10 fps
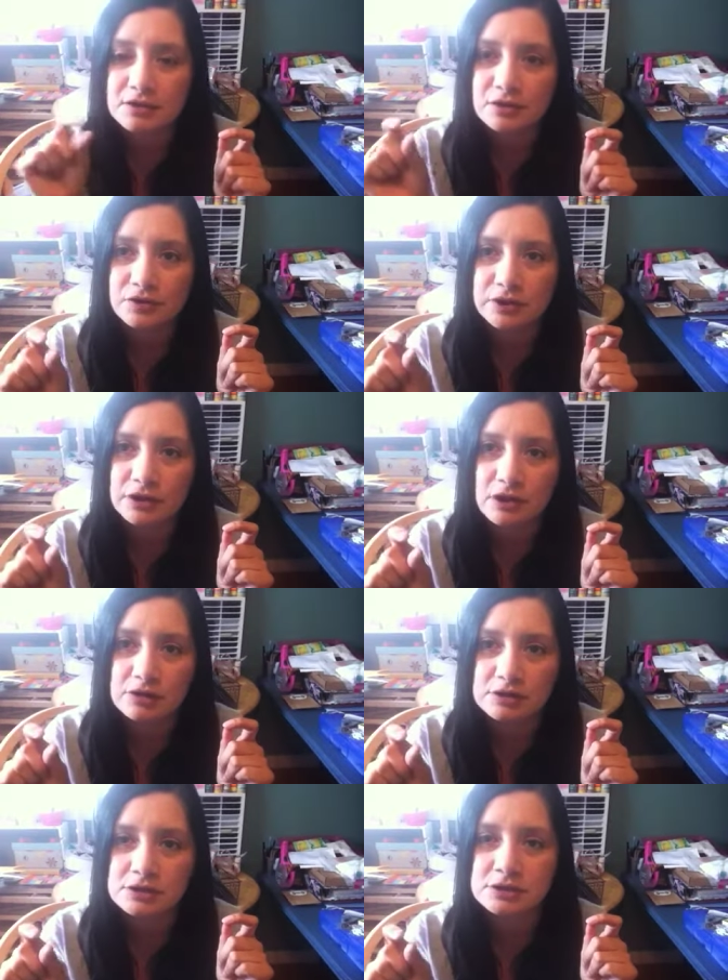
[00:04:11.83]

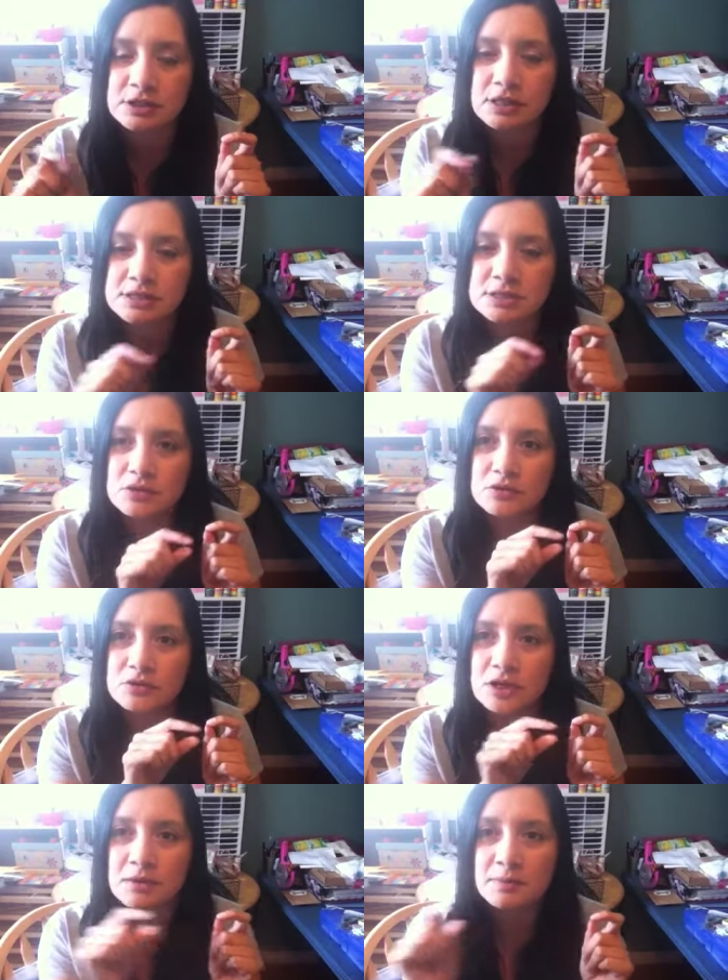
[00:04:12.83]
$30 so
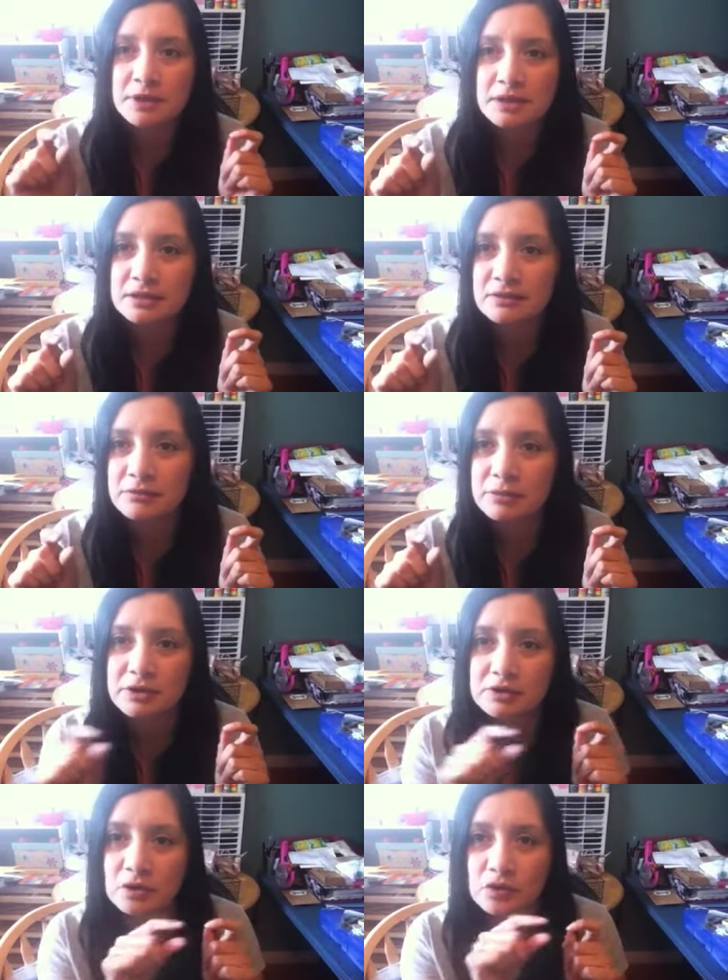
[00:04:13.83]
come the end of the
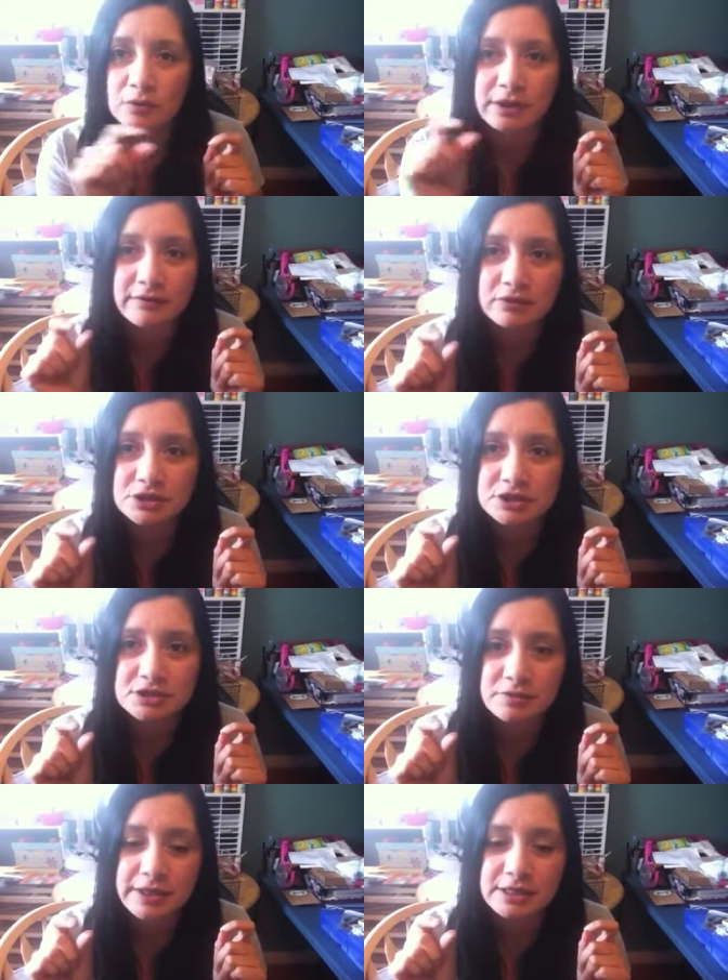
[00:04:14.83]
month or whenever
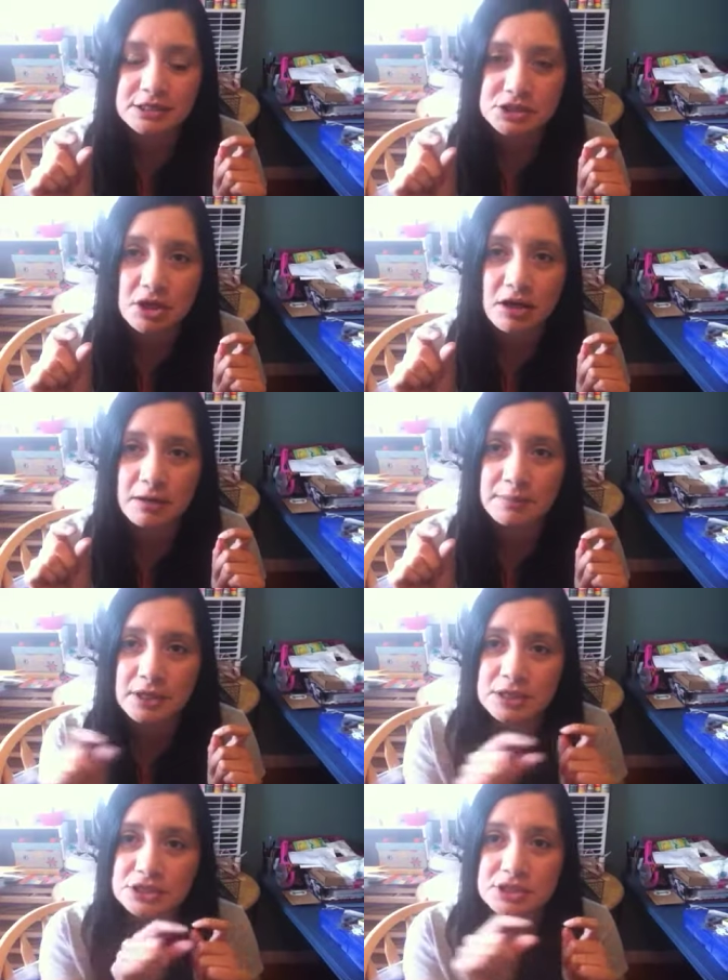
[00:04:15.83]
she's ready to shop
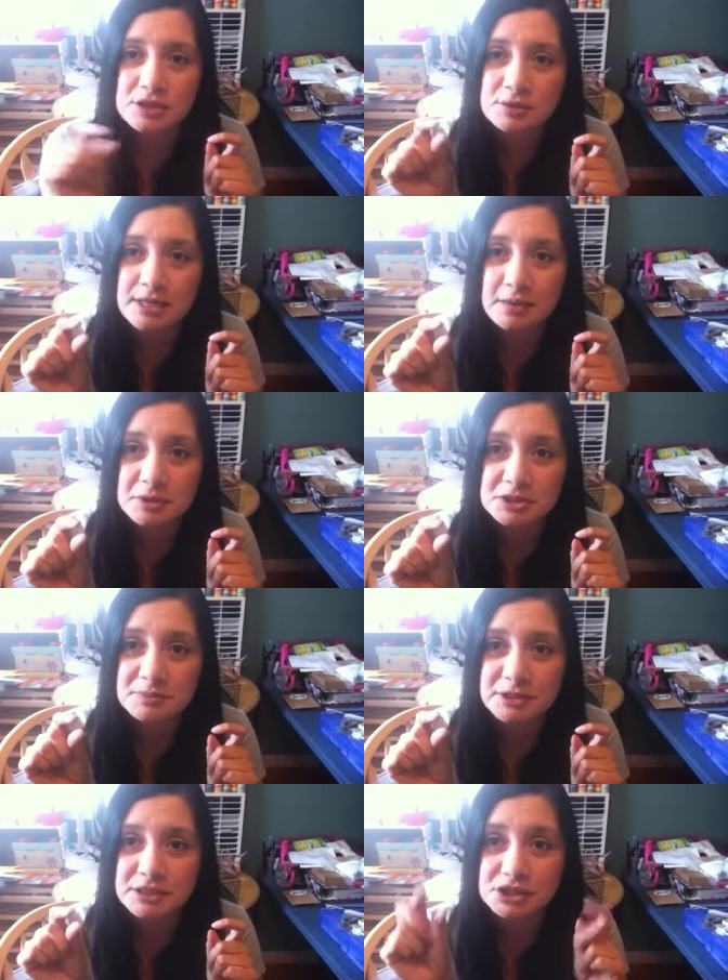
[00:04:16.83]
she knows how much
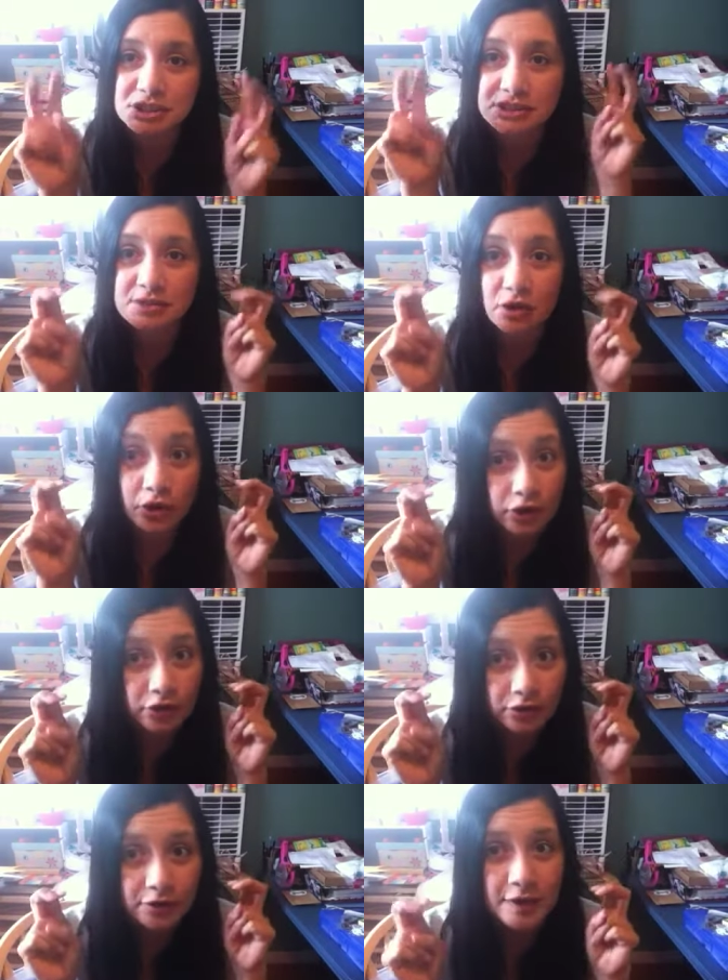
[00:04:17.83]
money she's
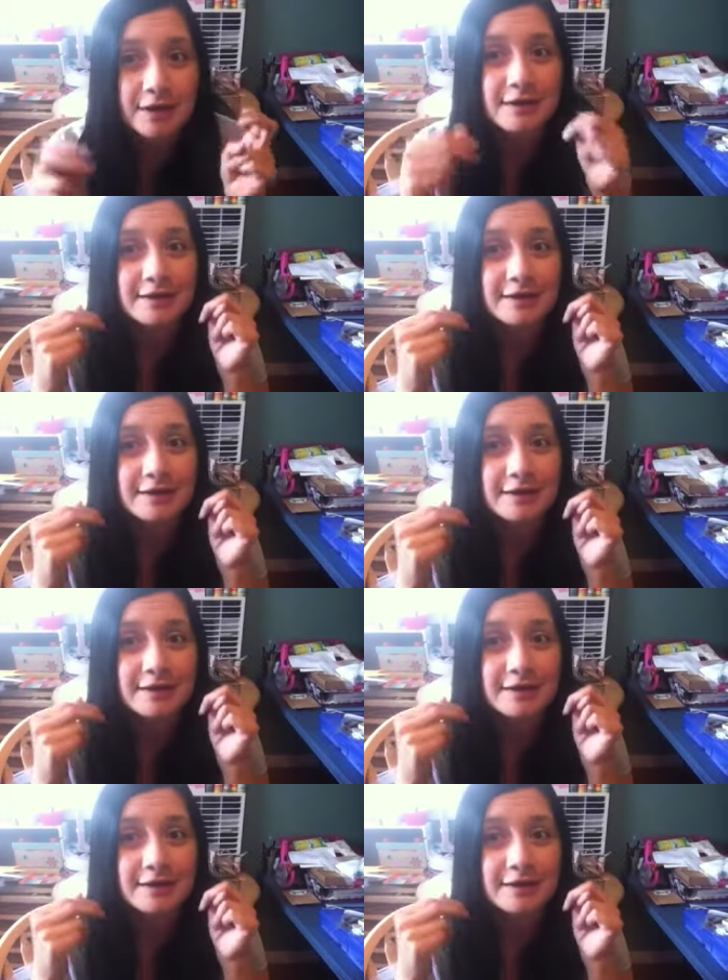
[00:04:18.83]
earned